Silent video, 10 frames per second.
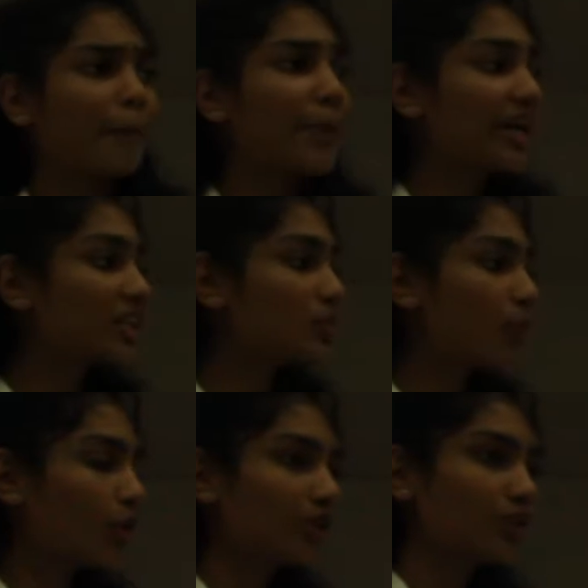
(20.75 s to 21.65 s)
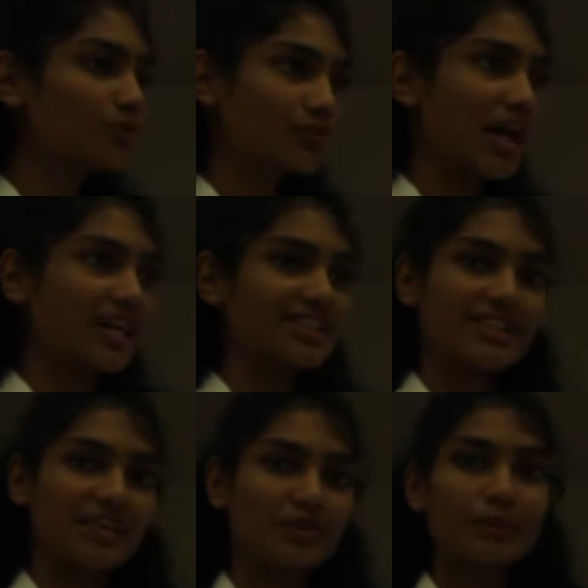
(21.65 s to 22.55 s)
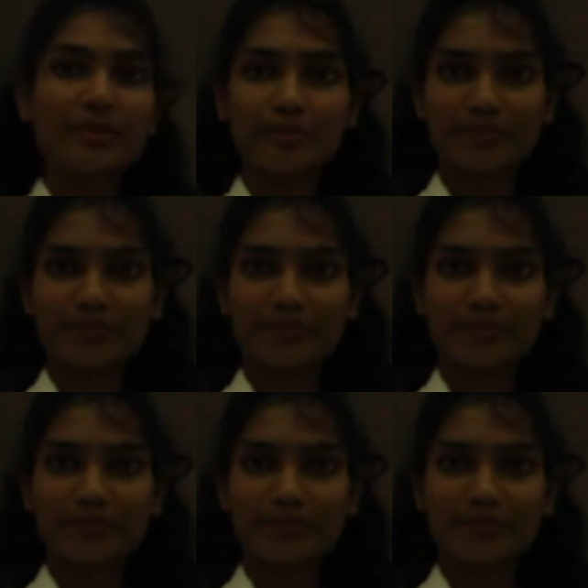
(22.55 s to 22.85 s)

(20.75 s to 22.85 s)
By exporting to France, they will